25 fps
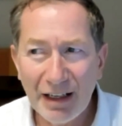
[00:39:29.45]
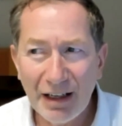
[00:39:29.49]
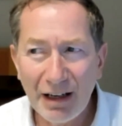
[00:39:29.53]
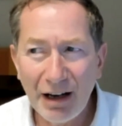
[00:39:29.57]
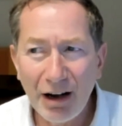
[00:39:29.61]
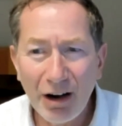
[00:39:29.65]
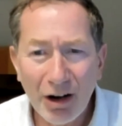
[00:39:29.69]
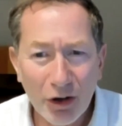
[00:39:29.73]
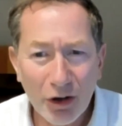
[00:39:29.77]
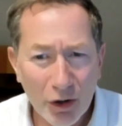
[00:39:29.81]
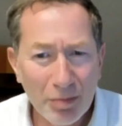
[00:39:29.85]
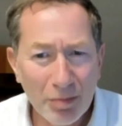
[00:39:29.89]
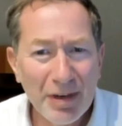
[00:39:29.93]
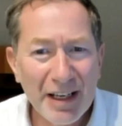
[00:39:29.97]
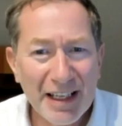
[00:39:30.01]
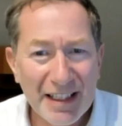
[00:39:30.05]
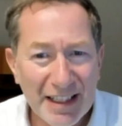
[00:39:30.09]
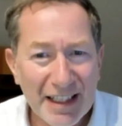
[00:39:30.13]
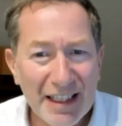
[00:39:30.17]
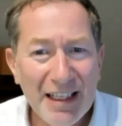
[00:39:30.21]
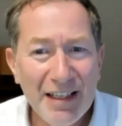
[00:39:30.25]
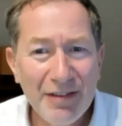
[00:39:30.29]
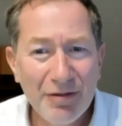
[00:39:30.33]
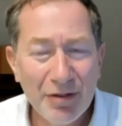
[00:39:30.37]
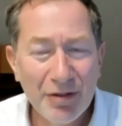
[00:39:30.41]
arguably
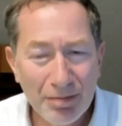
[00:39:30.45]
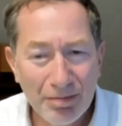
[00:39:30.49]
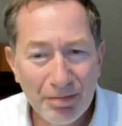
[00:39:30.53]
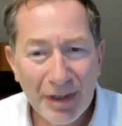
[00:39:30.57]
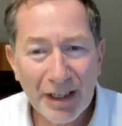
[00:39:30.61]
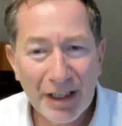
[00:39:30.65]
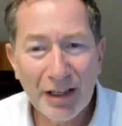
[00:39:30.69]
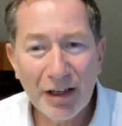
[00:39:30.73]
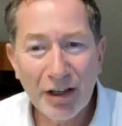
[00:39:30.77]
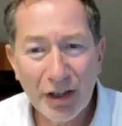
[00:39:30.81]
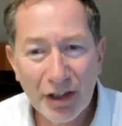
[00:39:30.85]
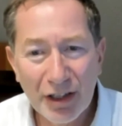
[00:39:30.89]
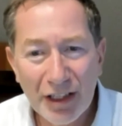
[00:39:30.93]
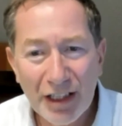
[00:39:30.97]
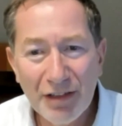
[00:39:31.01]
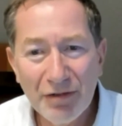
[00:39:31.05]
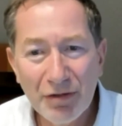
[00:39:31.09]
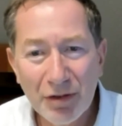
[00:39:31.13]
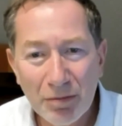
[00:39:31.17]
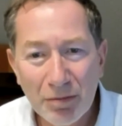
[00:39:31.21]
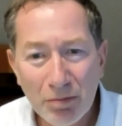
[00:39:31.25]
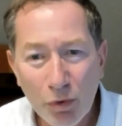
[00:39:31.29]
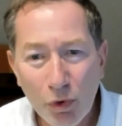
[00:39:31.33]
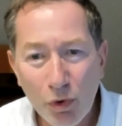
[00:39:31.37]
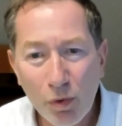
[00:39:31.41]
it's even bigger and
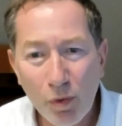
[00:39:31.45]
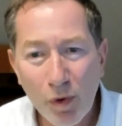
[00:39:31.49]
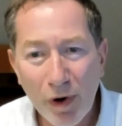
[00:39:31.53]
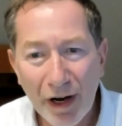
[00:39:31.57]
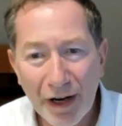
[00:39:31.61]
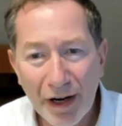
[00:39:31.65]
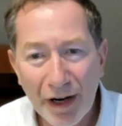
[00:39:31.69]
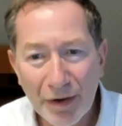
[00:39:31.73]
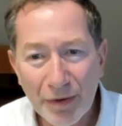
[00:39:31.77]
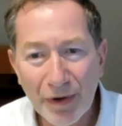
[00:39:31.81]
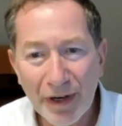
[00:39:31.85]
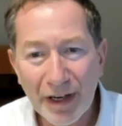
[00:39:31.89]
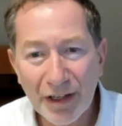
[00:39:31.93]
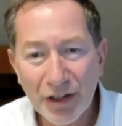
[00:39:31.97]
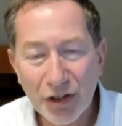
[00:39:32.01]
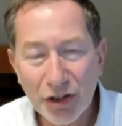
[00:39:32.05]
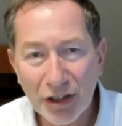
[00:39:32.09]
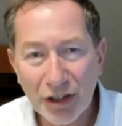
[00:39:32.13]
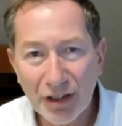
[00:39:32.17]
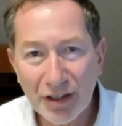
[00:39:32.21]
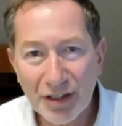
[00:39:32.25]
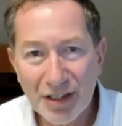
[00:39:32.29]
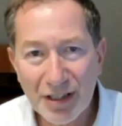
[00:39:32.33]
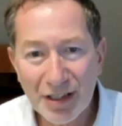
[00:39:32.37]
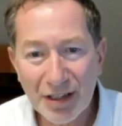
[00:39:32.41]
even more
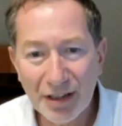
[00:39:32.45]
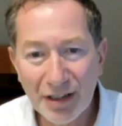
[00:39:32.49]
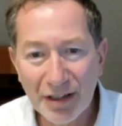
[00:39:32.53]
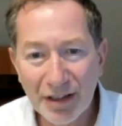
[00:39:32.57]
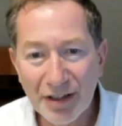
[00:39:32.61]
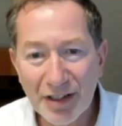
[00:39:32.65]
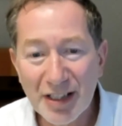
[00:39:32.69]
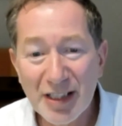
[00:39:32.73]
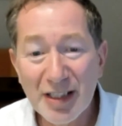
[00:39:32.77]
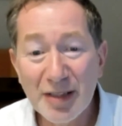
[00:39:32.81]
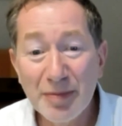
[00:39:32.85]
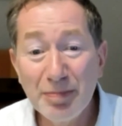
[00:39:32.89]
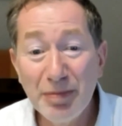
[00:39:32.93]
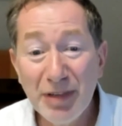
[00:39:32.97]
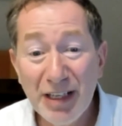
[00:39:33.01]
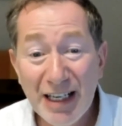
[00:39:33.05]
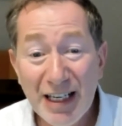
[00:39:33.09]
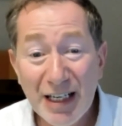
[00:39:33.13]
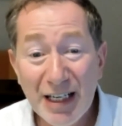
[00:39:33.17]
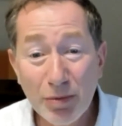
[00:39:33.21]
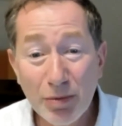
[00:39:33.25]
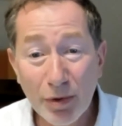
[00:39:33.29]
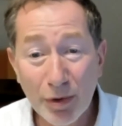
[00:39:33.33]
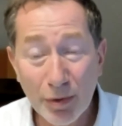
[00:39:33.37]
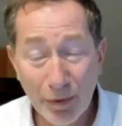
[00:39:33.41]
wide-ranging, and certainly the
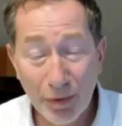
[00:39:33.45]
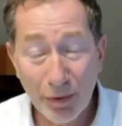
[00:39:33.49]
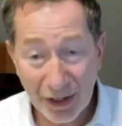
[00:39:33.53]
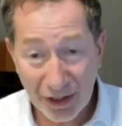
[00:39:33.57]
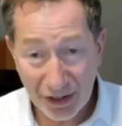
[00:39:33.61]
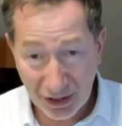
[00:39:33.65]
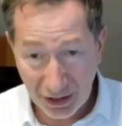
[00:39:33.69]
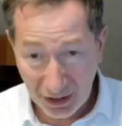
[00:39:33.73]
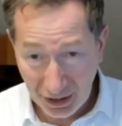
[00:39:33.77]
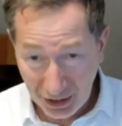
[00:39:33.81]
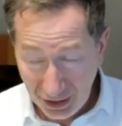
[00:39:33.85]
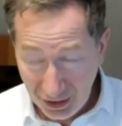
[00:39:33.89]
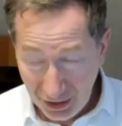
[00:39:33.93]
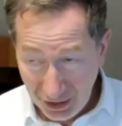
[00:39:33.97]
speed with which